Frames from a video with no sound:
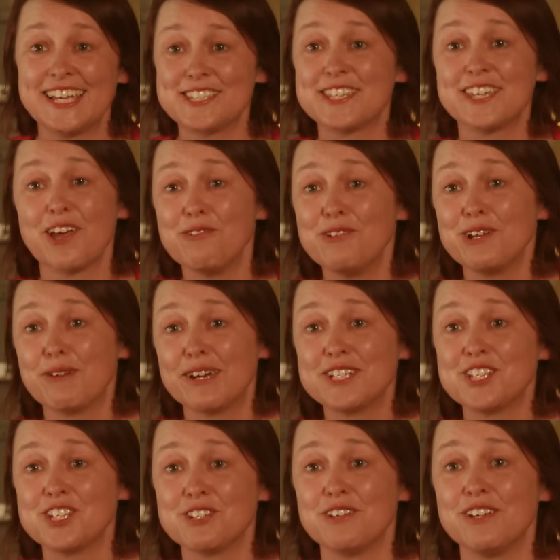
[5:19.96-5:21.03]
it's the only way
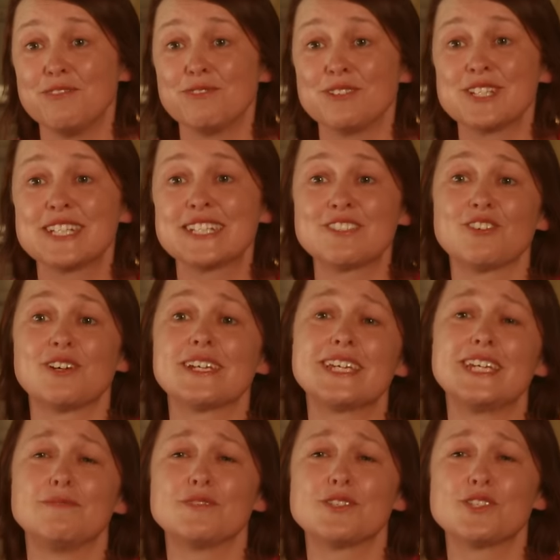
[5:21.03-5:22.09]
to do it. You want to try and
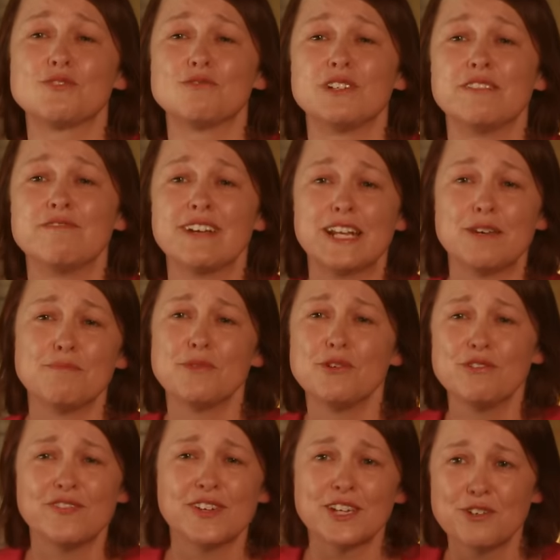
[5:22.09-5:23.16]
keep the story really
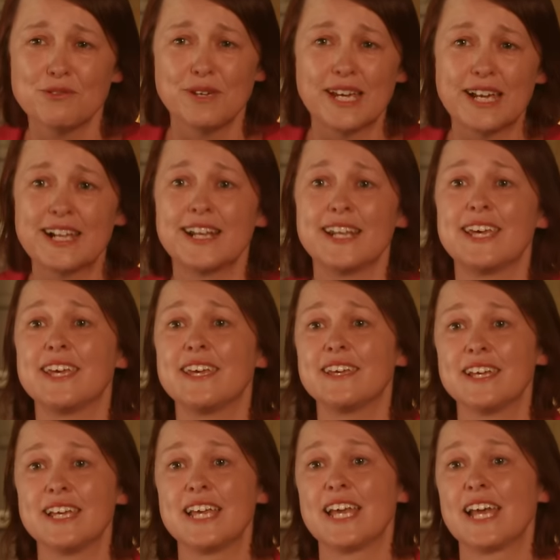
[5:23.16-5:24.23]
moving quickly
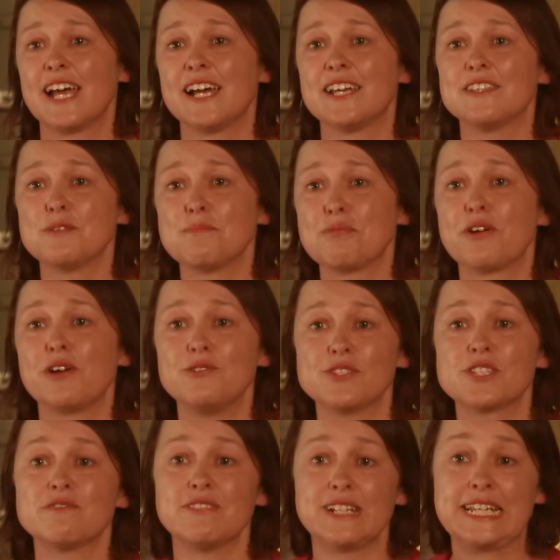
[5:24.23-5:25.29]
and the prose
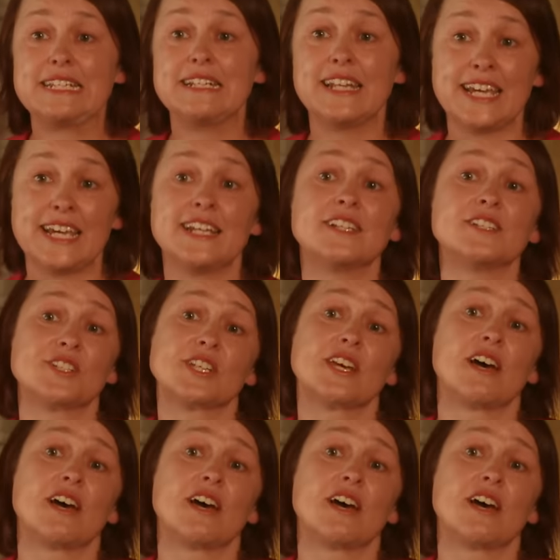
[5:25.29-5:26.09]
really lean and